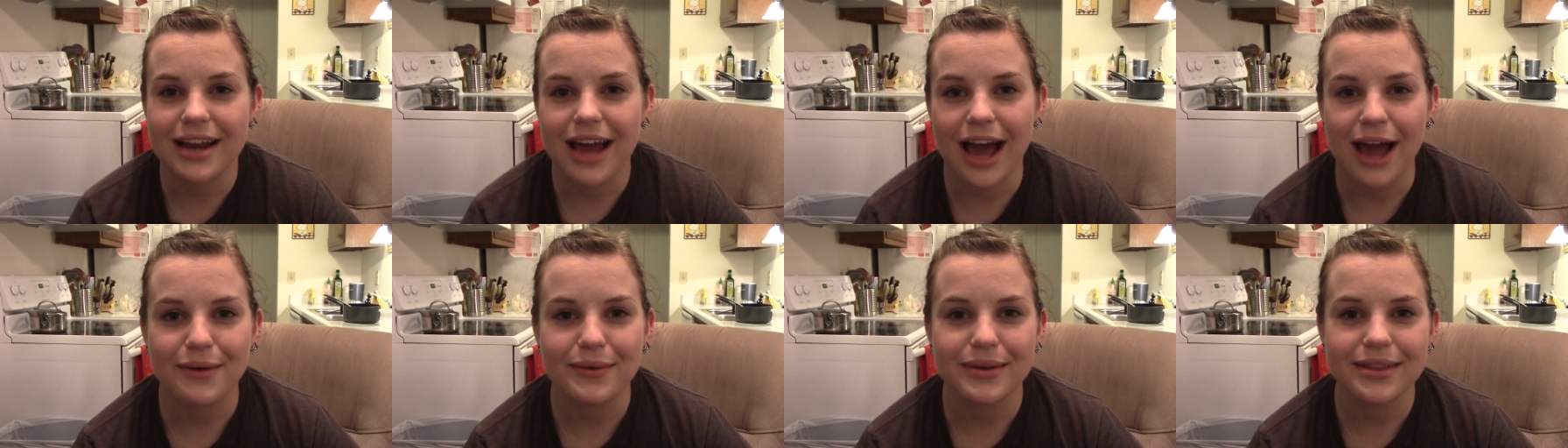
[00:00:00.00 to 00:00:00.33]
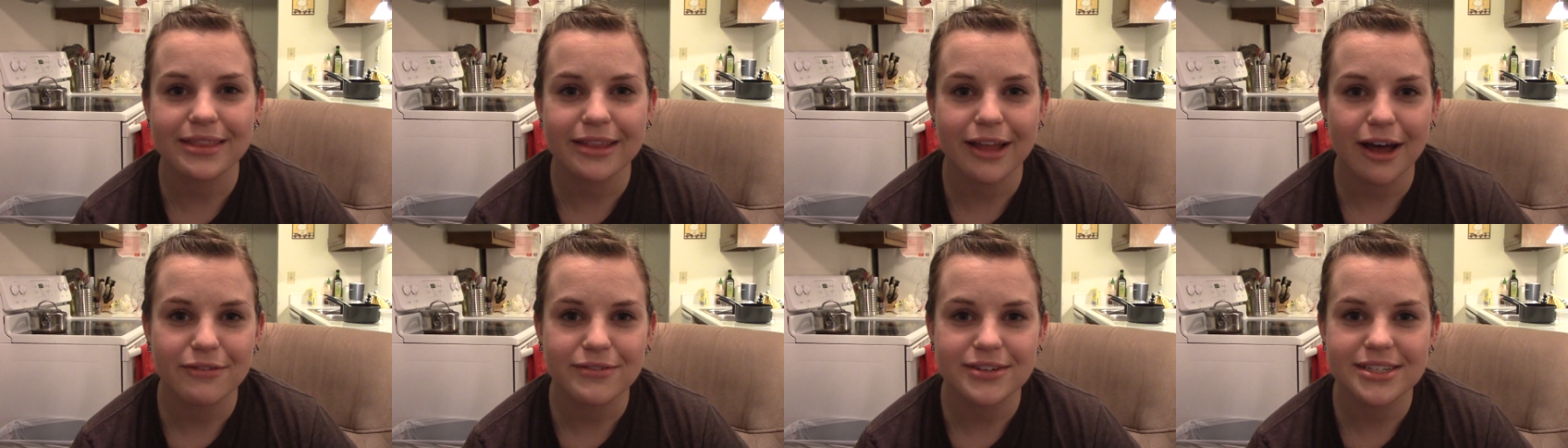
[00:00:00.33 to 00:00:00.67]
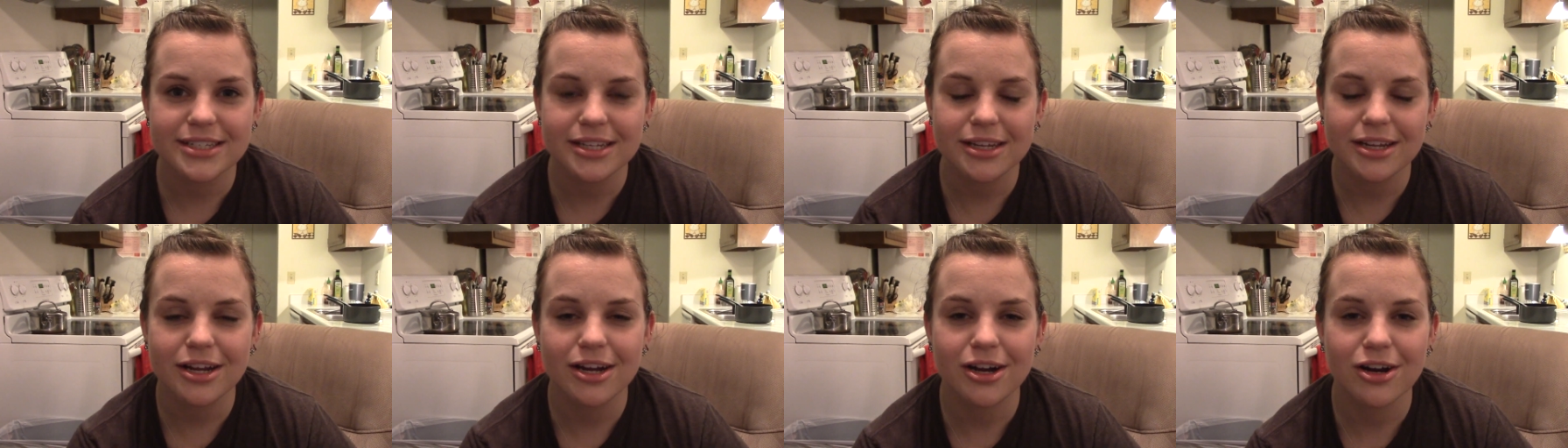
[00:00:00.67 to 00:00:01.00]
I would love
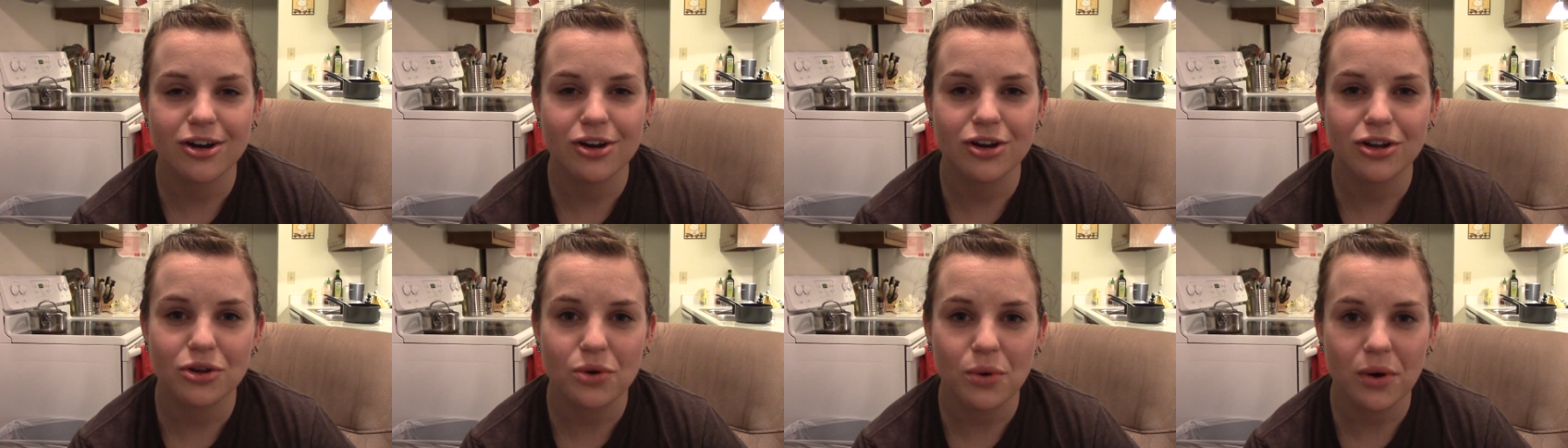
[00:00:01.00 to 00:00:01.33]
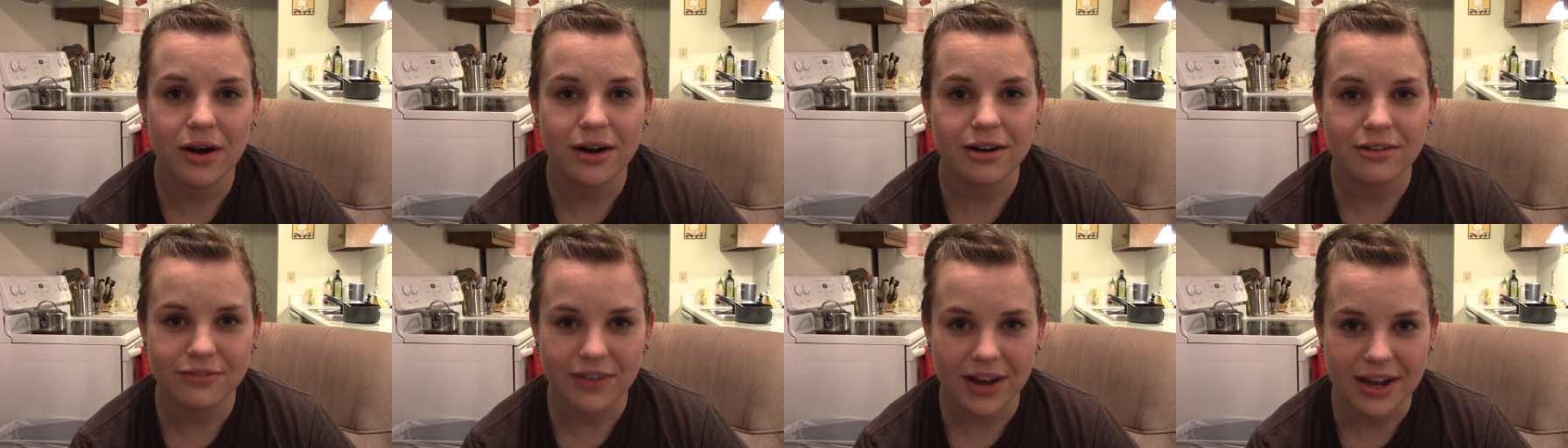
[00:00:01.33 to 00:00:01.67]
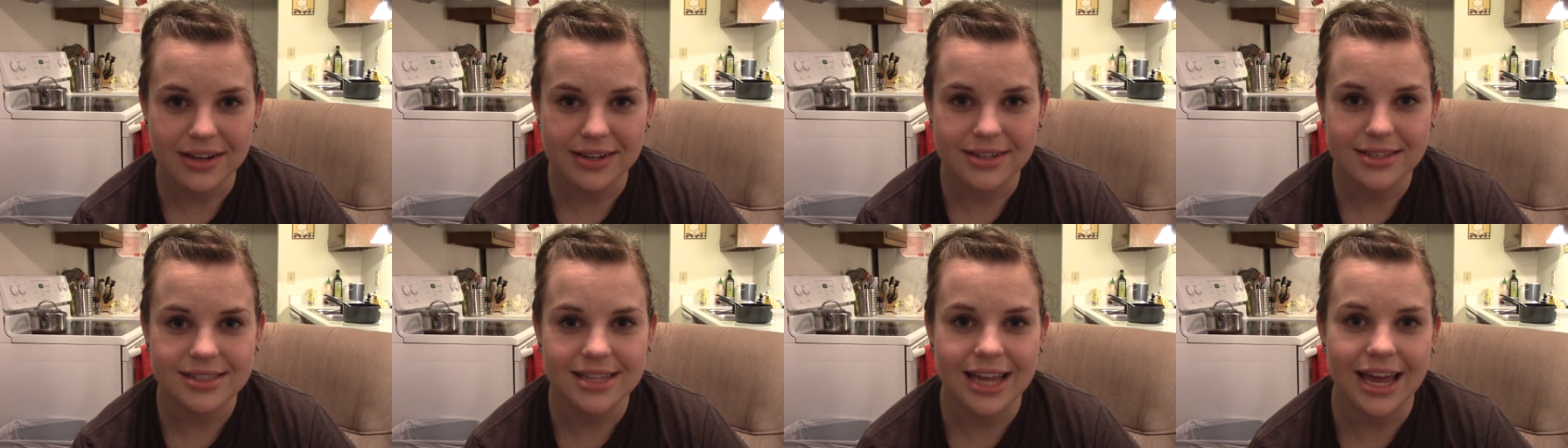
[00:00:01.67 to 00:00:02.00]
to hear your
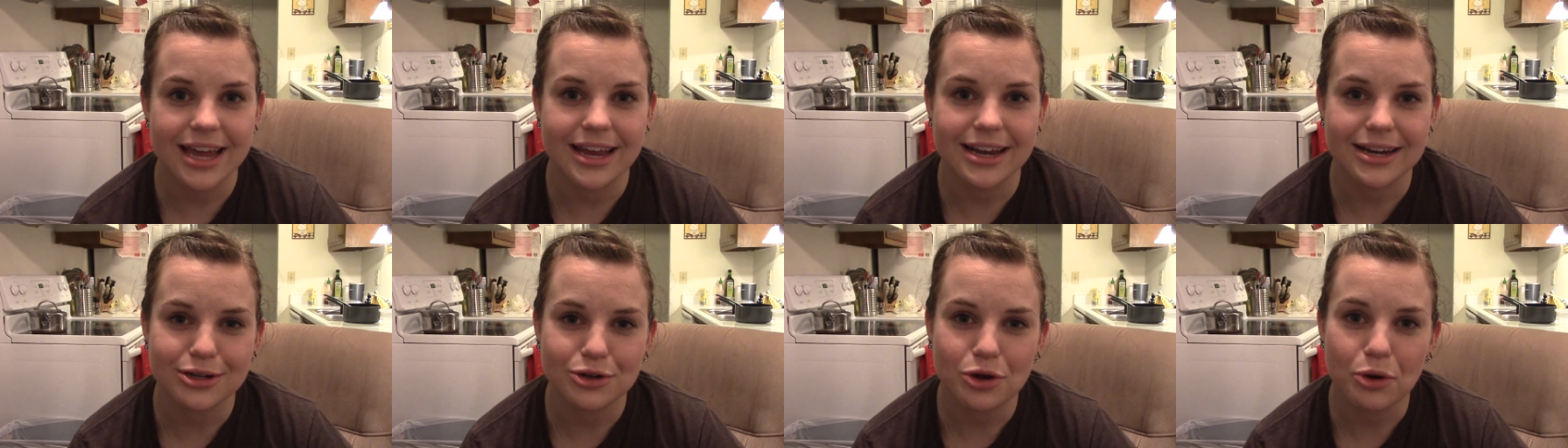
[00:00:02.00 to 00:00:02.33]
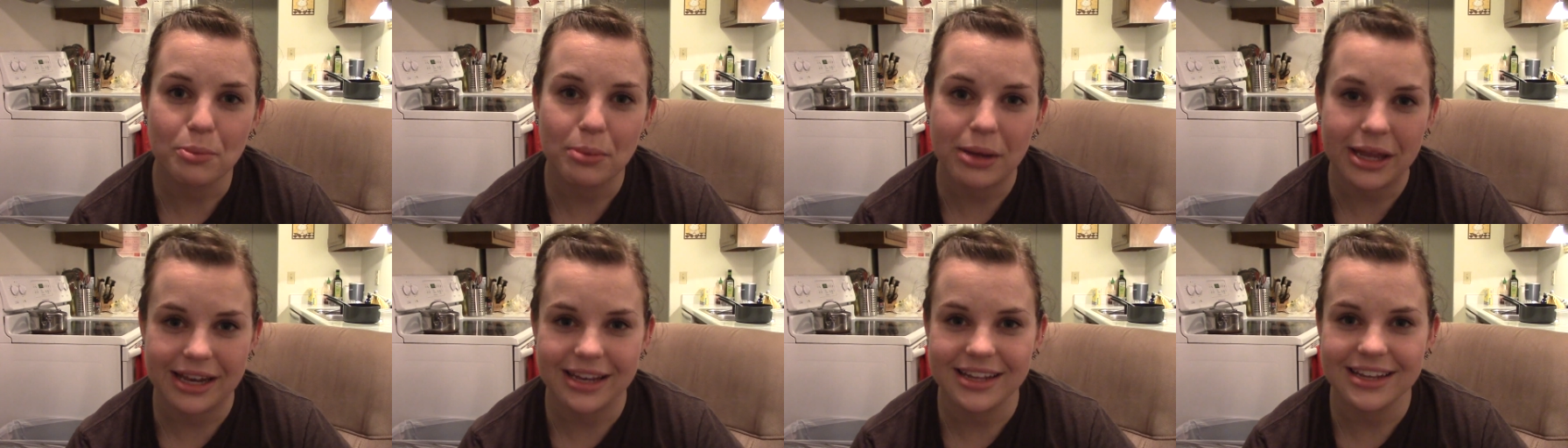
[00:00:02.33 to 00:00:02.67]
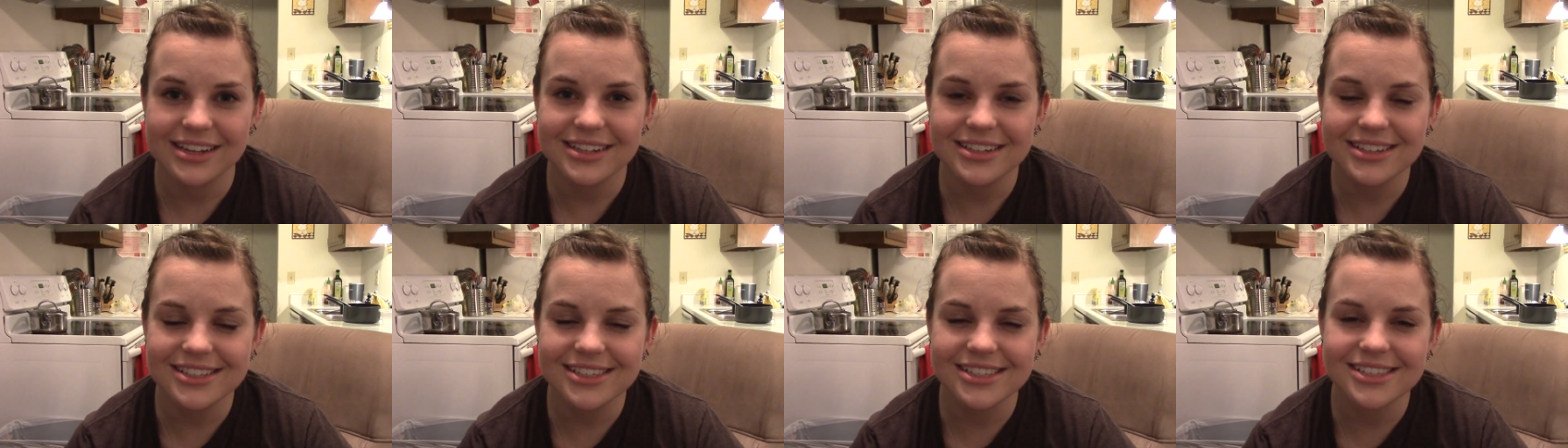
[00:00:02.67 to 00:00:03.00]
advice and
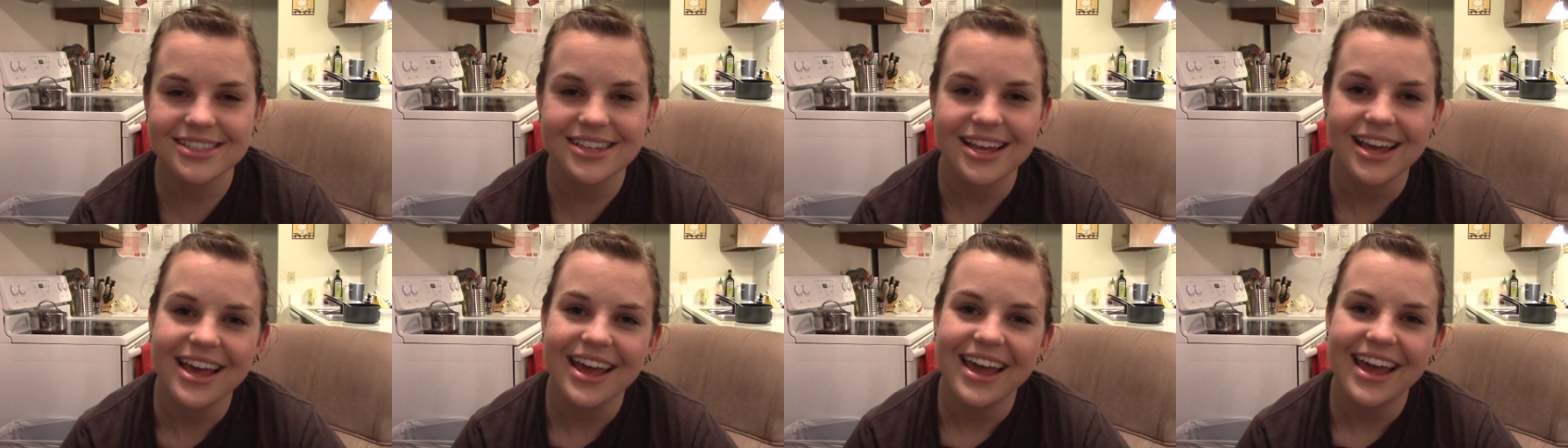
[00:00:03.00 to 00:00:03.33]
opinions.